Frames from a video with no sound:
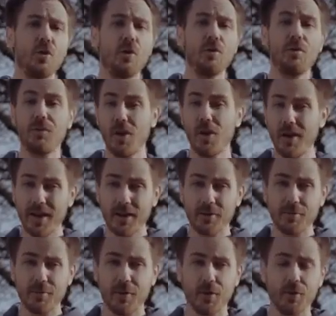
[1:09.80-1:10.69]
or flying
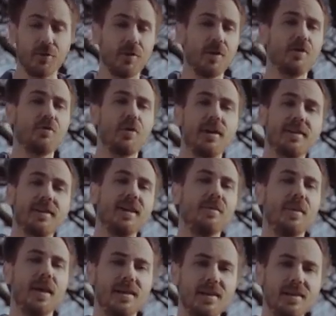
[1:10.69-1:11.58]
foes that are trying to keep
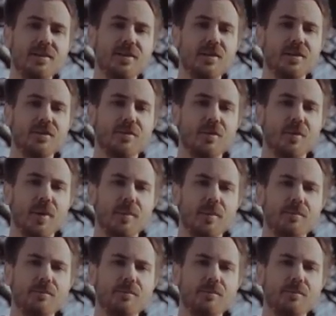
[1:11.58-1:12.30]
their distance from